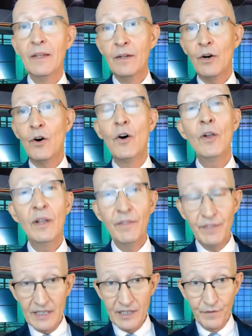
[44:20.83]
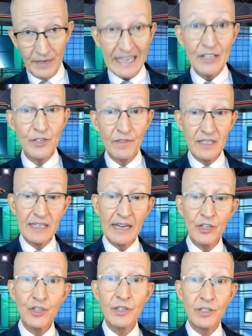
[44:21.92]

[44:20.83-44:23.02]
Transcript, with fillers: All of this for each of the sections,